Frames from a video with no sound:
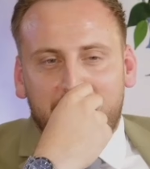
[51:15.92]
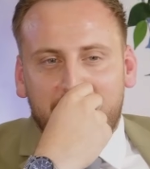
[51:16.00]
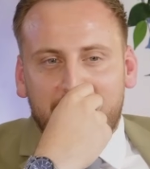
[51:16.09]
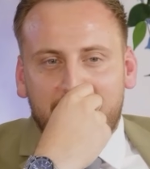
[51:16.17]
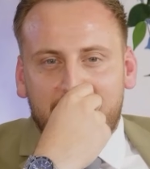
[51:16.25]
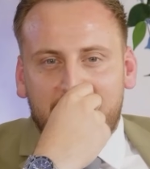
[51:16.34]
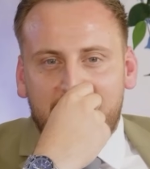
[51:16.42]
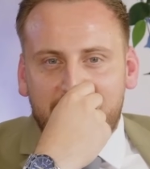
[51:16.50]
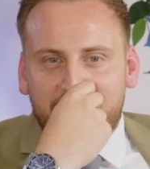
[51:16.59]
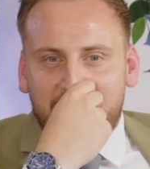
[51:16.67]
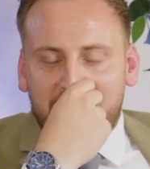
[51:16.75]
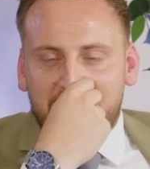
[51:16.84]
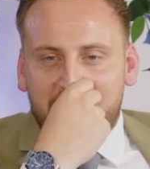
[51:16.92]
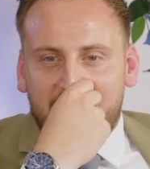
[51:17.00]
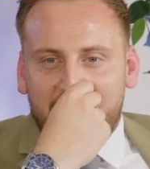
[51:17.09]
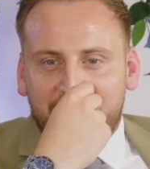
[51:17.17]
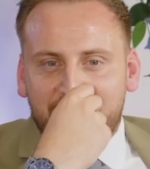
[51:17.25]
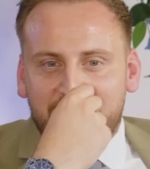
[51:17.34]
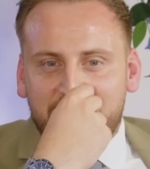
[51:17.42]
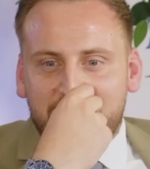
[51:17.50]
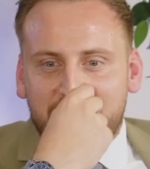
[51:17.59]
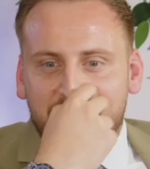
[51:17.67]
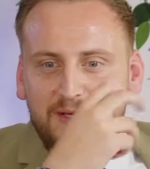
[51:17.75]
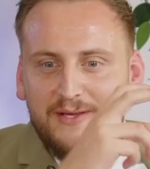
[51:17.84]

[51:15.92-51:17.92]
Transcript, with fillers: but he then after